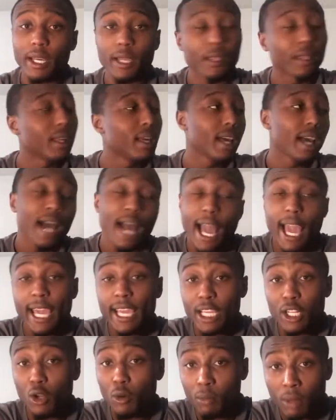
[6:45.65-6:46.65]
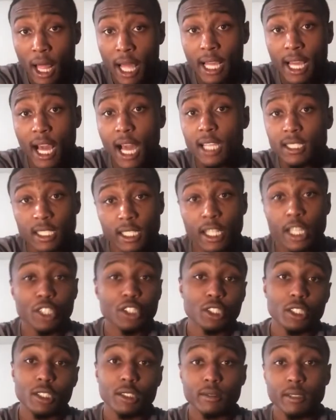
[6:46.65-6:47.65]
Like, I ain't get no black eye, none of
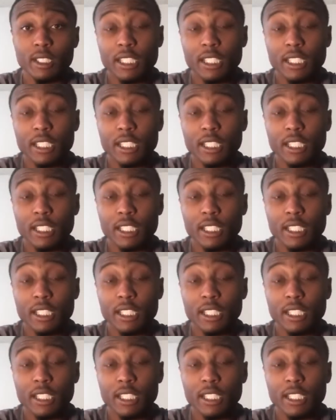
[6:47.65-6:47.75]
that shit.